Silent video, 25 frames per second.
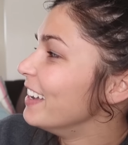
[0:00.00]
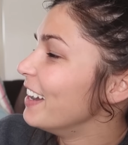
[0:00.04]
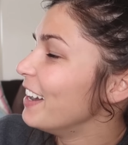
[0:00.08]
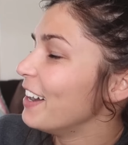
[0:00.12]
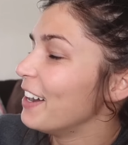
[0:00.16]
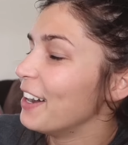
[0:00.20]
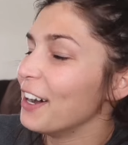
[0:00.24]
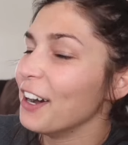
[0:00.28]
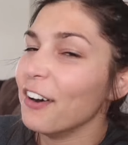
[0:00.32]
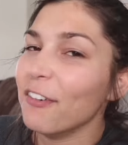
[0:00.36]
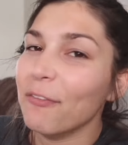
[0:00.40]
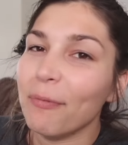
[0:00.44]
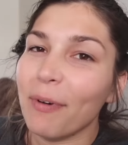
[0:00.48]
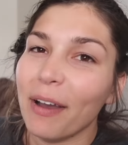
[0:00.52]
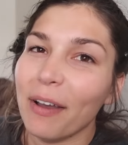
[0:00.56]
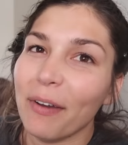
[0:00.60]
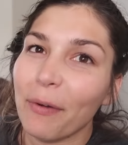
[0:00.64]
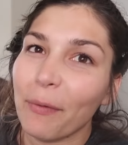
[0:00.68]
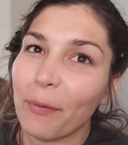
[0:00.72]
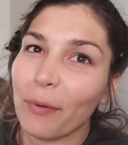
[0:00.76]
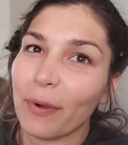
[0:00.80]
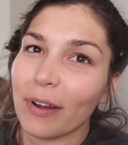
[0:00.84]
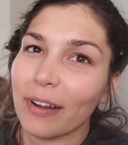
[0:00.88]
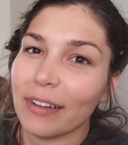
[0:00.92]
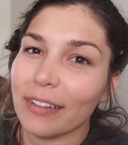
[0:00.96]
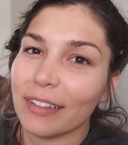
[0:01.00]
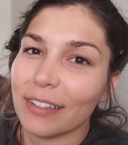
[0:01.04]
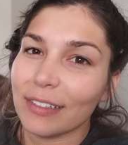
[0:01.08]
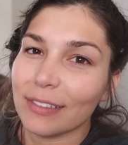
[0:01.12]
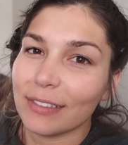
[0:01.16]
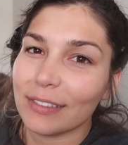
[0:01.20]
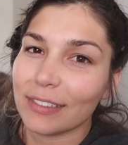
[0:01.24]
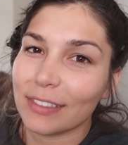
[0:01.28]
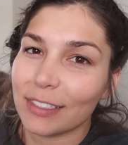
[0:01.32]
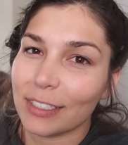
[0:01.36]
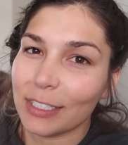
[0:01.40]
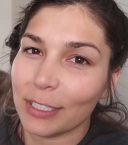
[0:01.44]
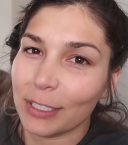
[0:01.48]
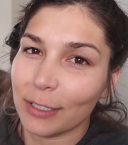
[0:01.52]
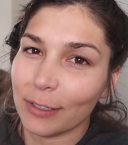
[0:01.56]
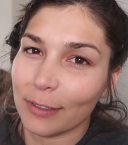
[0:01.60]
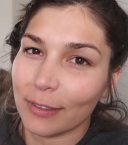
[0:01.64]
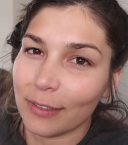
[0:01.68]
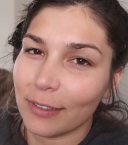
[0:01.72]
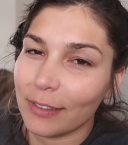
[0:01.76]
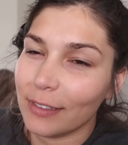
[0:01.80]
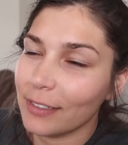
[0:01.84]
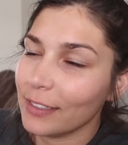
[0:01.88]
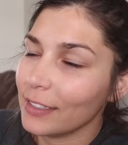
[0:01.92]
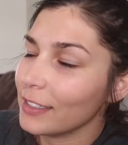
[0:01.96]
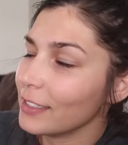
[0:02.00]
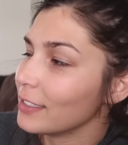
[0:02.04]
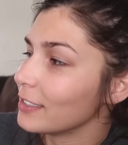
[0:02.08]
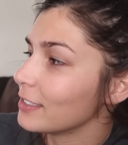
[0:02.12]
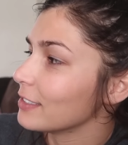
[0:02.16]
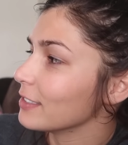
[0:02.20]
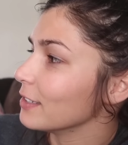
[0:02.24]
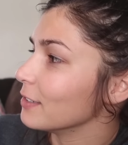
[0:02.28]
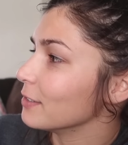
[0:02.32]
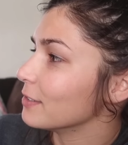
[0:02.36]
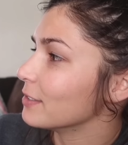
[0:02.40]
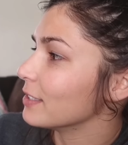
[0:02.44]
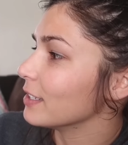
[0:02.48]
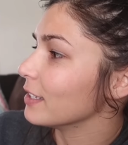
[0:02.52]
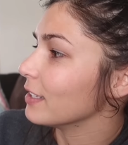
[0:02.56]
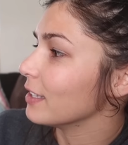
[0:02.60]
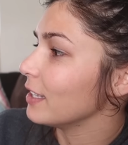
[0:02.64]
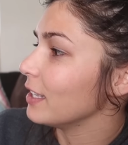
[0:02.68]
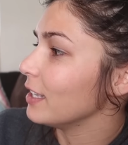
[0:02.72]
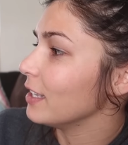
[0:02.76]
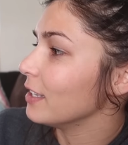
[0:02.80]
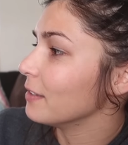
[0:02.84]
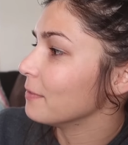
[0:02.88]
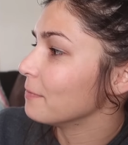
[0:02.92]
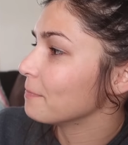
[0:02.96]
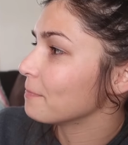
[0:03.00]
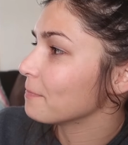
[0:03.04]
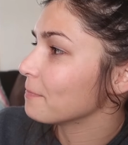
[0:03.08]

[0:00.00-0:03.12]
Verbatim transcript: Oh my word, those two. They're so silly.